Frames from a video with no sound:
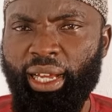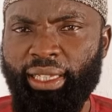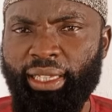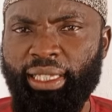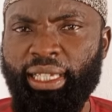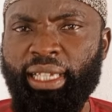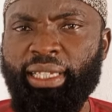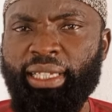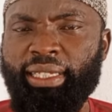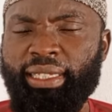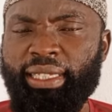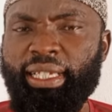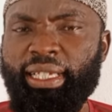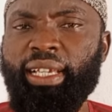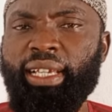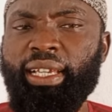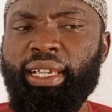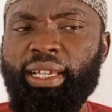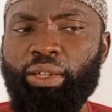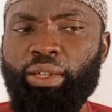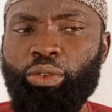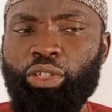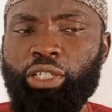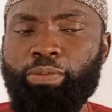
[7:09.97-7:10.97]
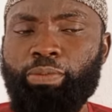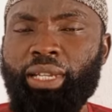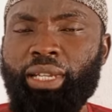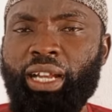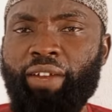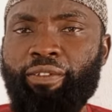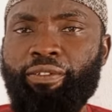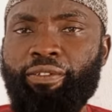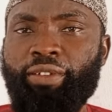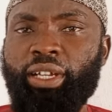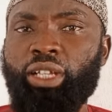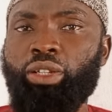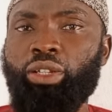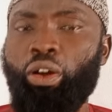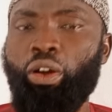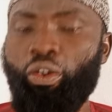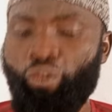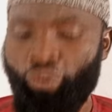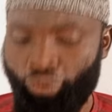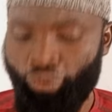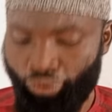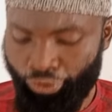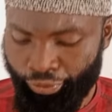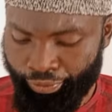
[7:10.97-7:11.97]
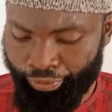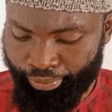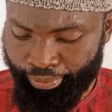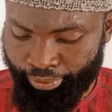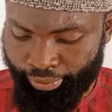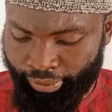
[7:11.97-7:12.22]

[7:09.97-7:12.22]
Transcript: The snake was being afraid of.